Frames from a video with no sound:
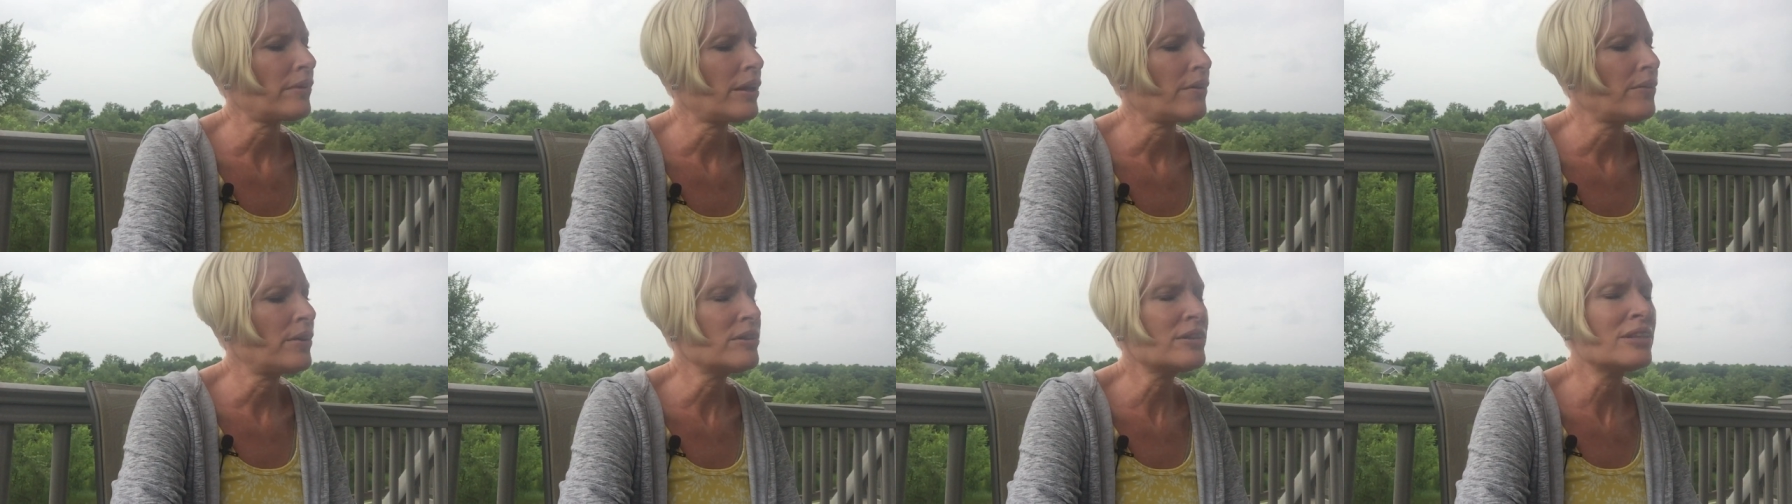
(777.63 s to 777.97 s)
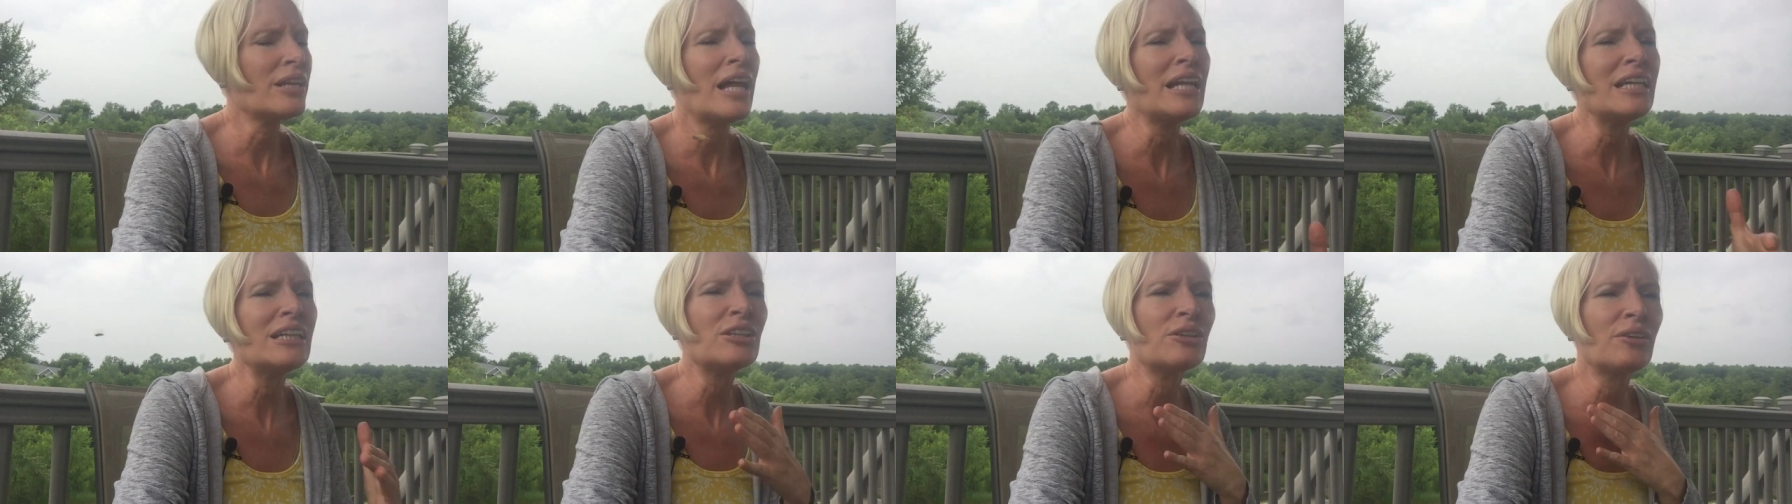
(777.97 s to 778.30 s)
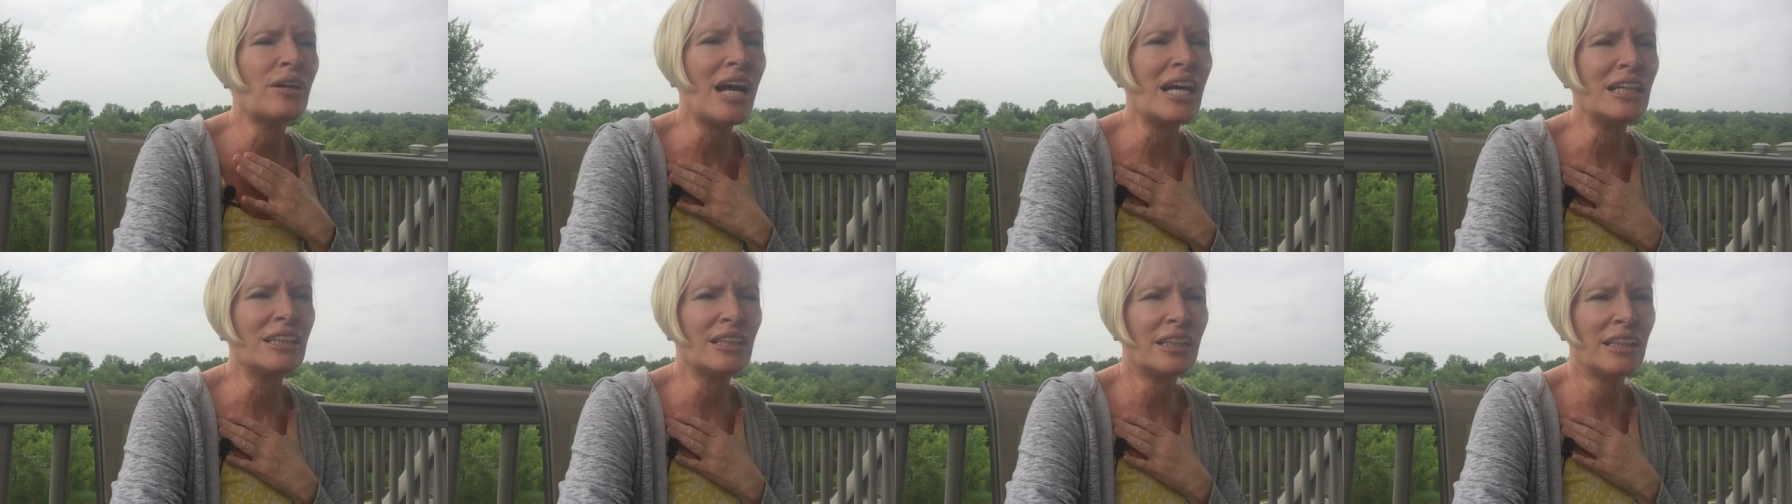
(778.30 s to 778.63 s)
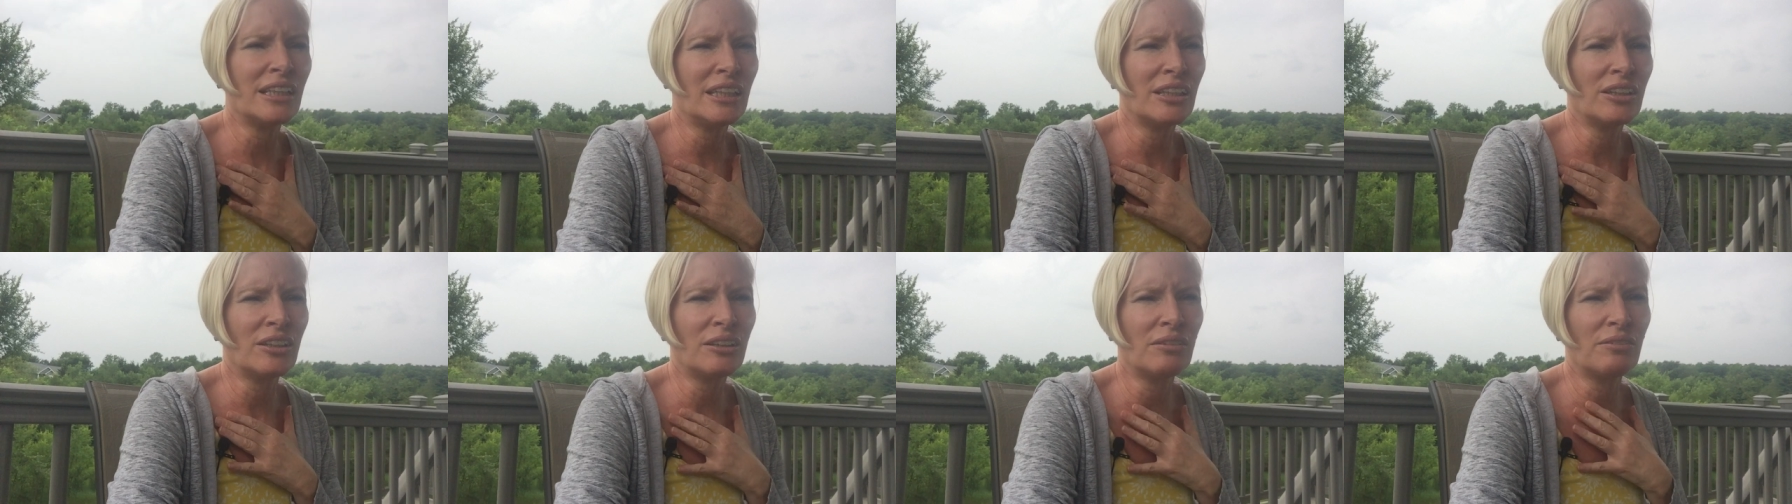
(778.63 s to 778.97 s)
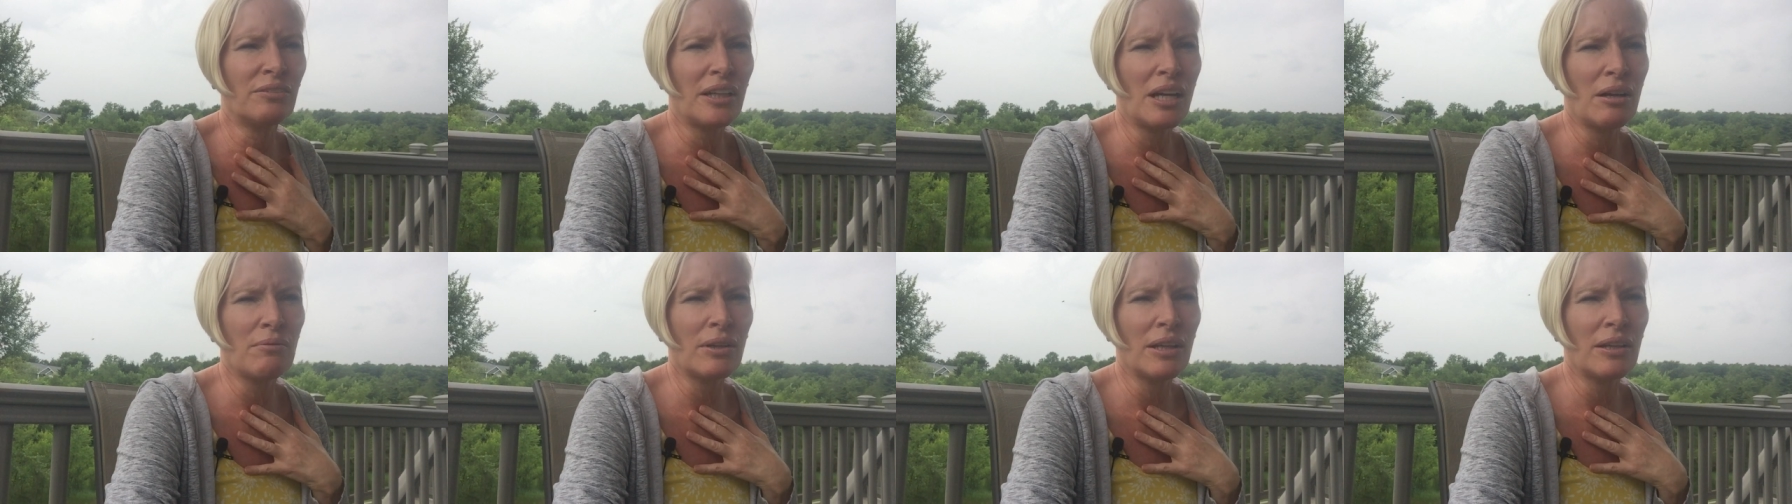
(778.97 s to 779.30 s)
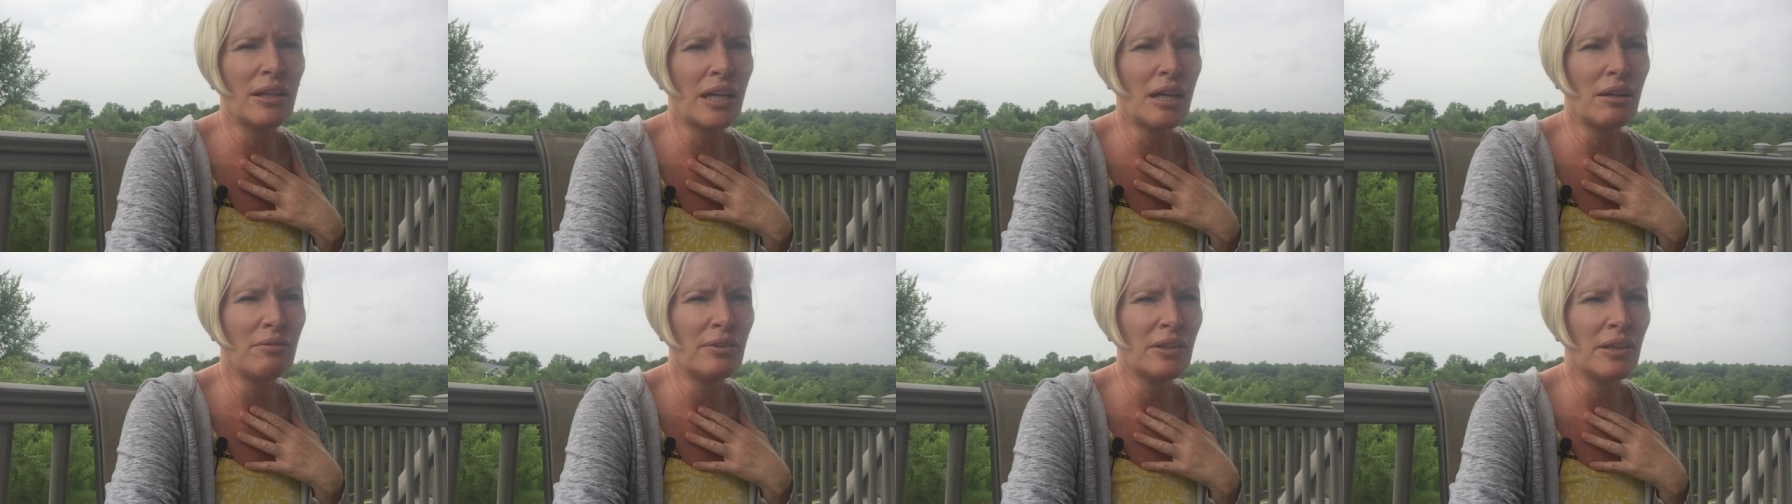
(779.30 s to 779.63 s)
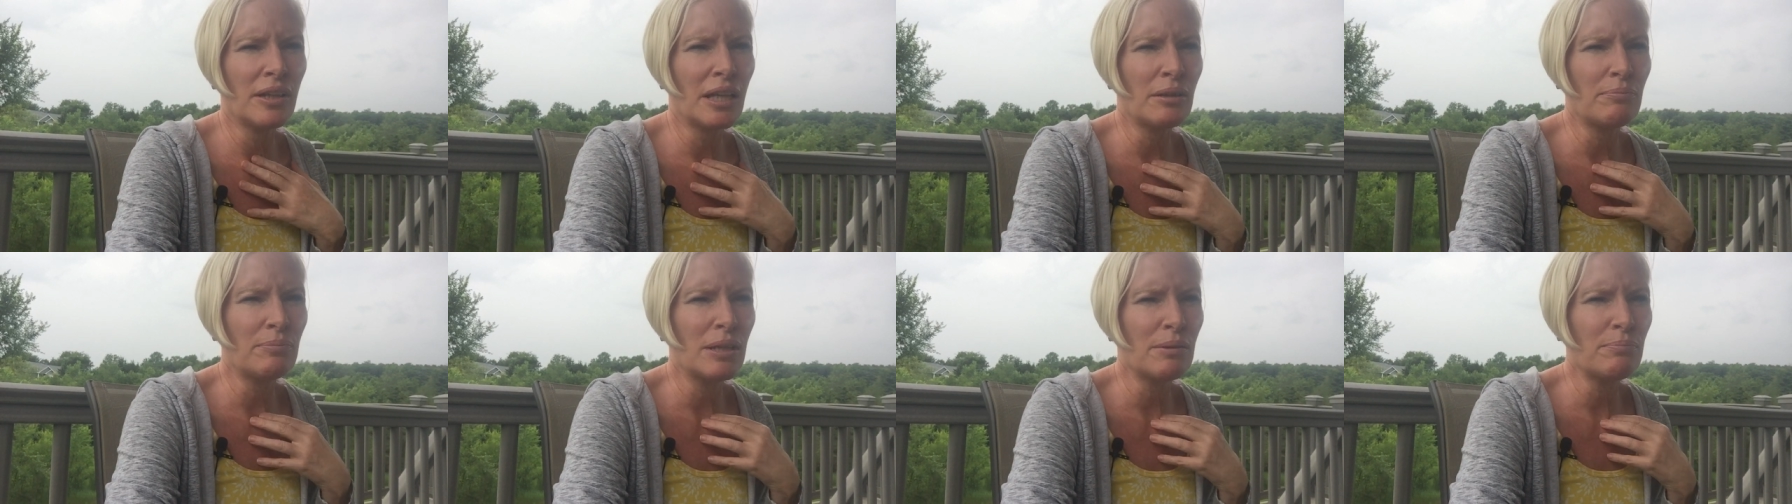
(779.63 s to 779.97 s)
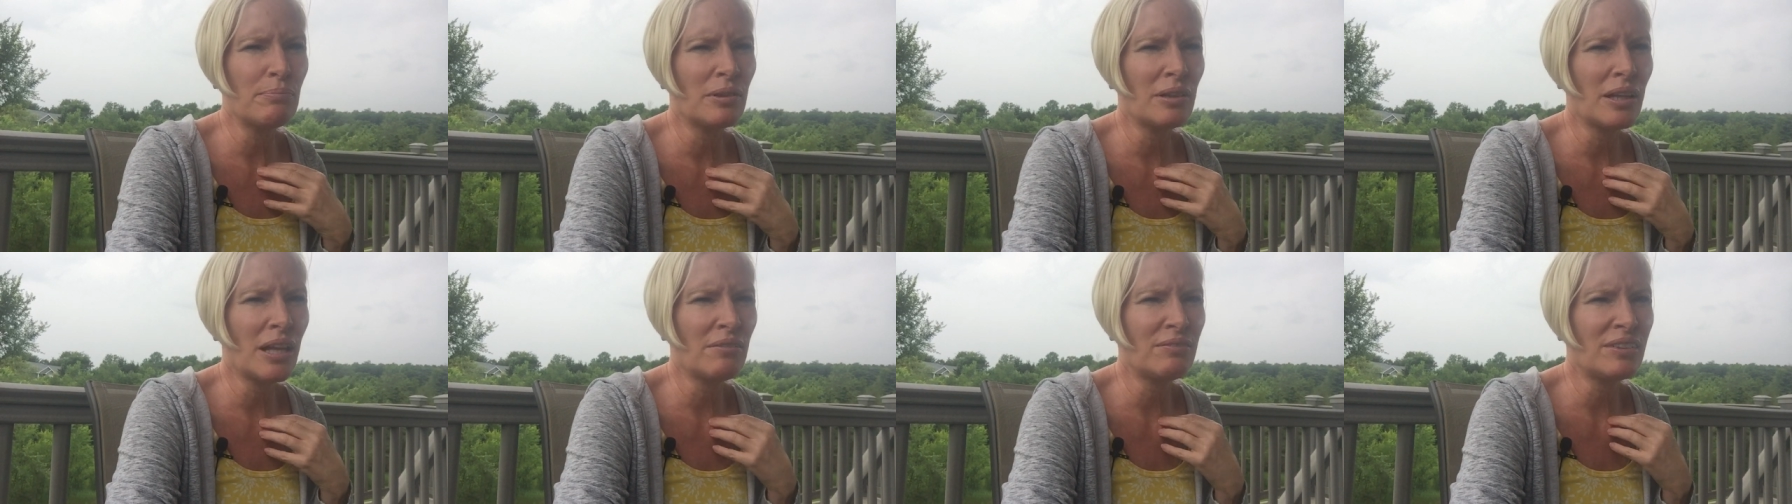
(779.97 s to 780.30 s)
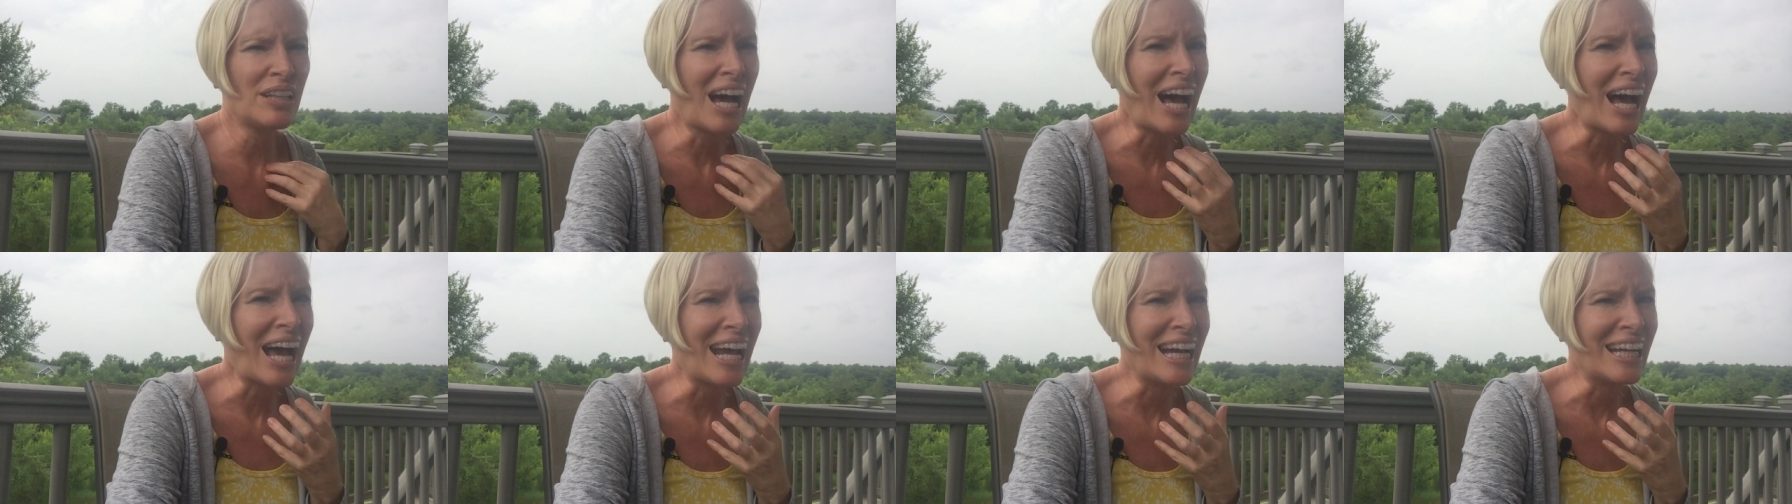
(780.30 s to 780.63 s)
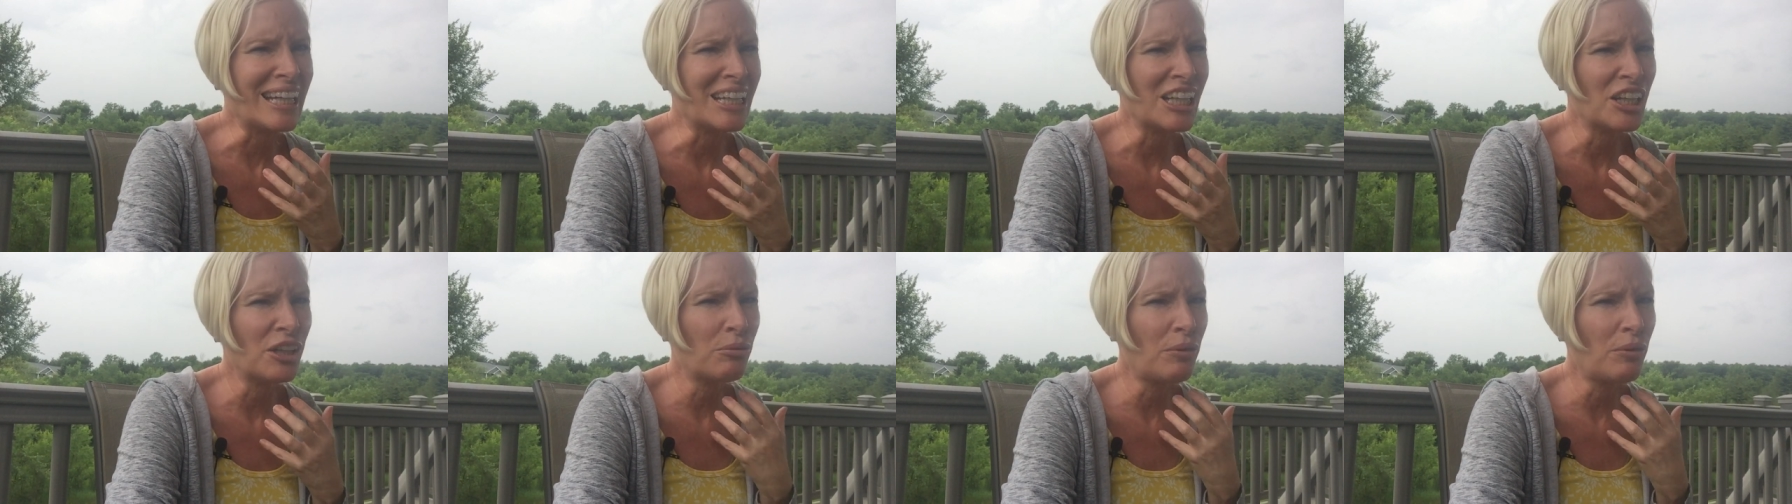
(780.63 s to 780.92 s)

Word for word: there's a lot of tragedy in her family. Like I feel like people have died